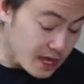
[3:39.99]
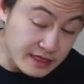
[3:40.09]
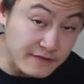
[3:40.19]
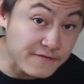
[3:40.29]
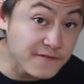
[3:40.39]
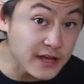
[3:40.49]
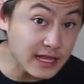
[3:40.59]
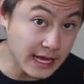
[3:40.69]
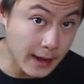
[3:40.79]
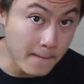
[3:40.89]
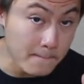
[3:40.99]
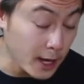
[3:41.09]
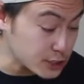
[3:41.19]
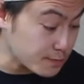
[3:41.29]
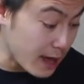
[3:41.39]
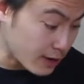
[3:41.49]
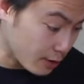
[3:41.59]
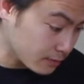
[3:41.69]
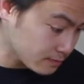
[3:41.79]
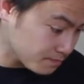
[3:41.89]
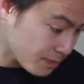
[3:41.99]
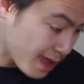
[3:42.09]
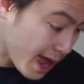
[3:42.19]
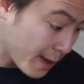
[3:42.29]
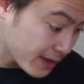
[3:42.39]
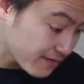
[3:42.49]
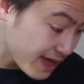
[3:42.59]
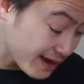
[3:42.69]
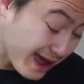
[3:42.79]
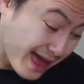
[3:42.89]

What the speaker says: The filling, much better. I'm gonna give that